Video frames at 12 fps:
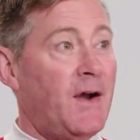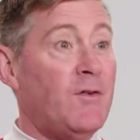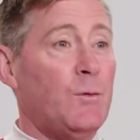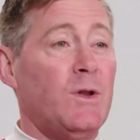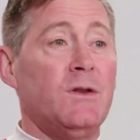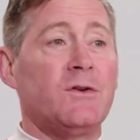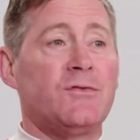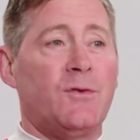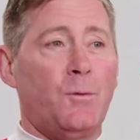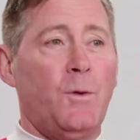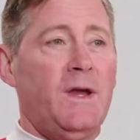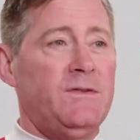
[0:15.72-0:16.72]
everyone looks for
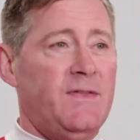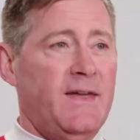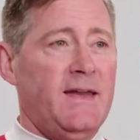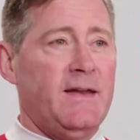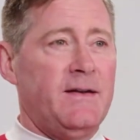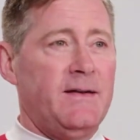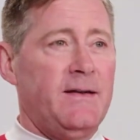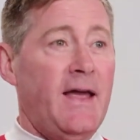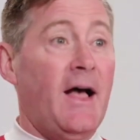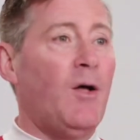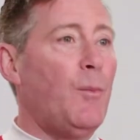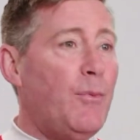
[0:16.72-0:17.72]
ways they can help.